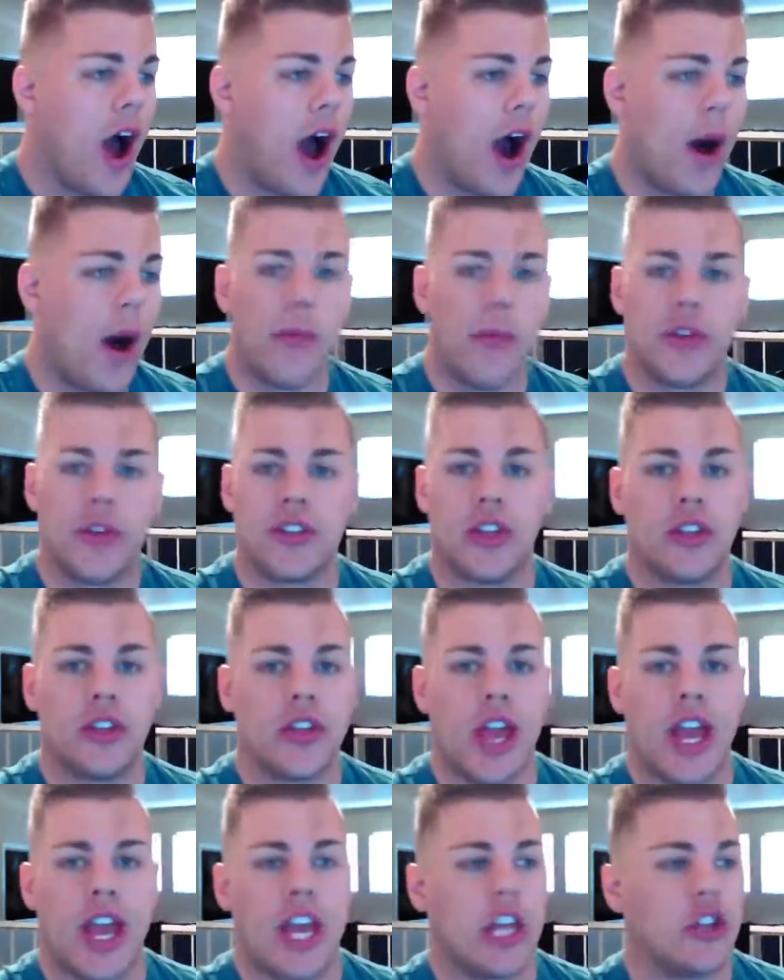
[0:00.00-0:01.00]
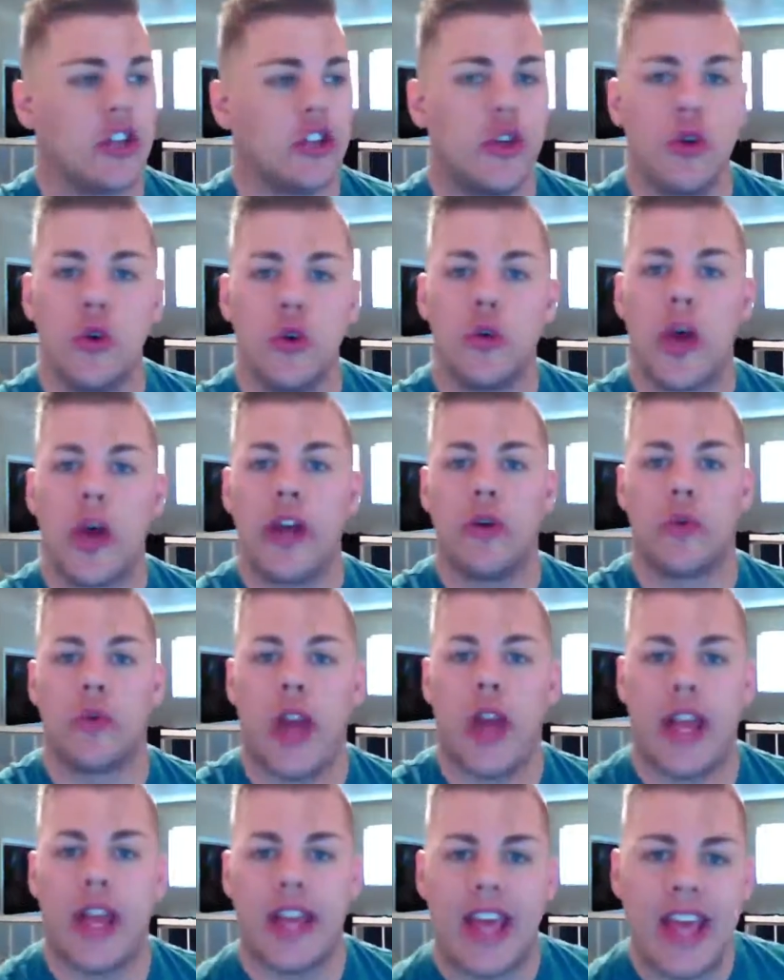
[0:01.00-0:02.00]
This is a 2
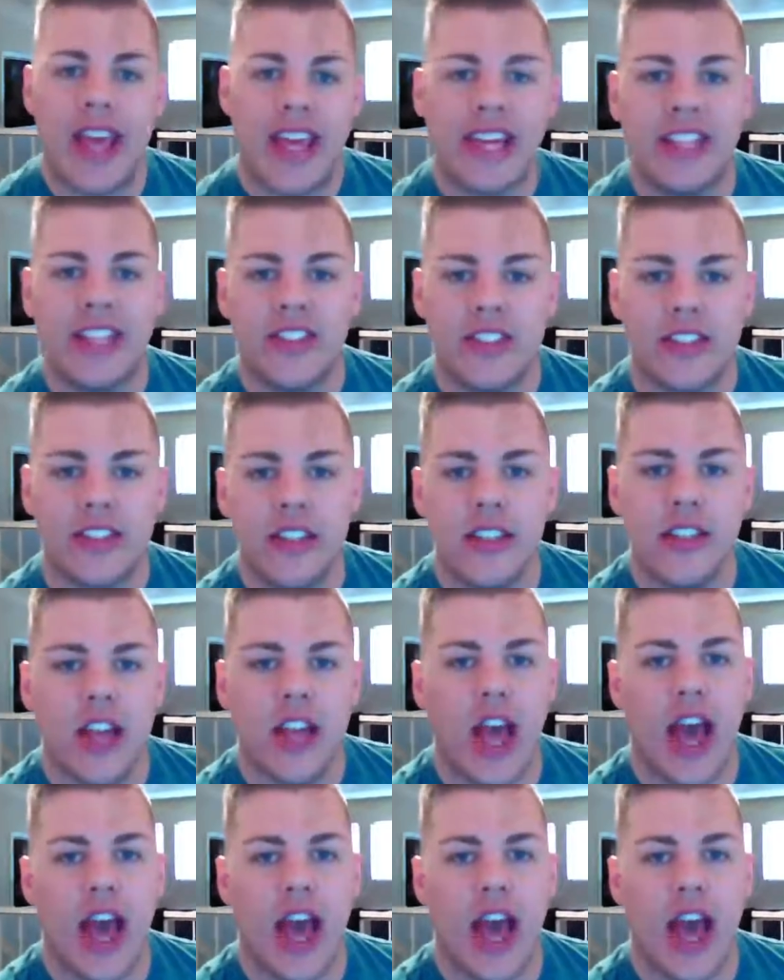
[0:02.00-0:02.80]
red instant.